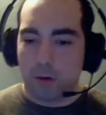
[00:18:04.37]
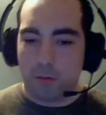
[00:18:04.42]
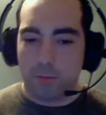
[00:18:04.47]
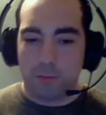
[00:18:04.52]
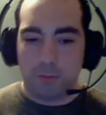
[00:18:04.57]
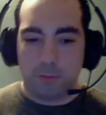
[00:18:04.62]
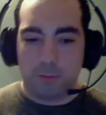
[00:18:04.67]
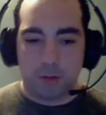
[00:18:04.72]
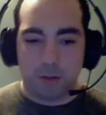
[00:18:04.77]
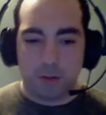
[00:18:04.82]

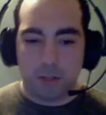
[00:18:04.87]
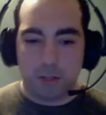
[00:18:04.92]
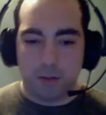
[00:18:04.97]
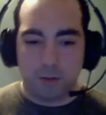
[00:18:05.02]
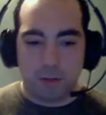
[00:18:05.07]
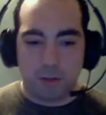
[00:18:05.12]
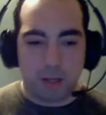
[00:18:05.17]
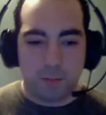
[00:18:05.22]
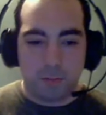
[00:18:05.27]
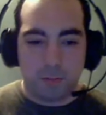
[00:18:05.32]
leaving a
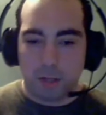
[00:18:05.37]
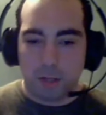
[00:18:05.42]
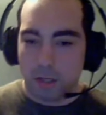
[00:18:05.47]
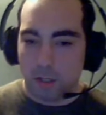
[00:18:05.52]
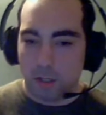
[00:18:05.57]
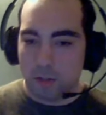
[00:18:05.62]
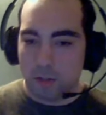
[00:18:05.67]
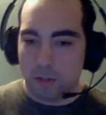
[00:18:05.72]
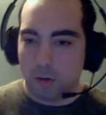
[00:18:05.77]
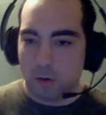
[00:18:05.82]
bloodied
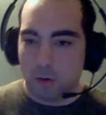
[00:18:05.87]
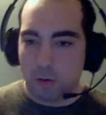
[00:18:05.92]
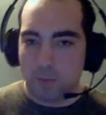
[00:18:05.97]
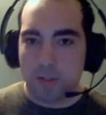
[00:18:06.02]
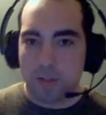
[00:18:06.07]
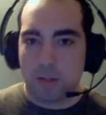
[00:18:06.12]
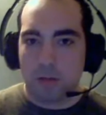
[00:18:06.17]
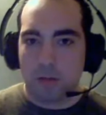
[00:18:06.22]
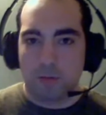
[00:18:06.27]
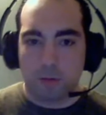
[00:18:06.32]
corpse on the
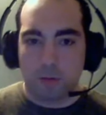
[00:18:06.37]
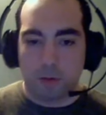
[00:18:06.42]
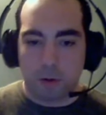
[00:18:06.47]
floor.